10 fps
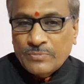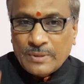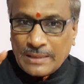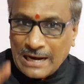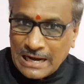
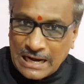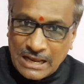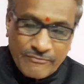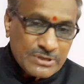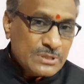that
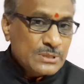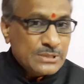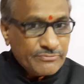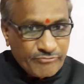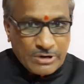language is
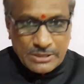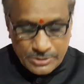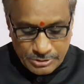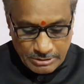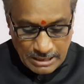different,
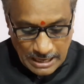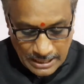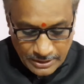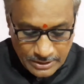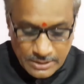
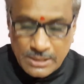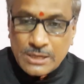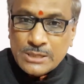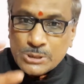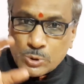and
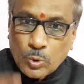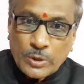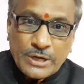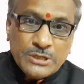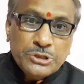
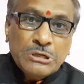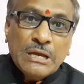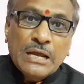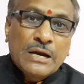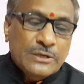Scottish
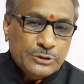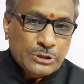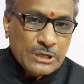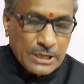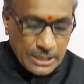English
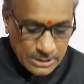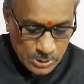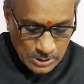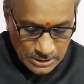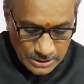is
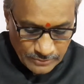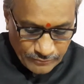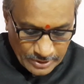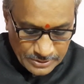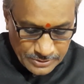
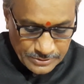different.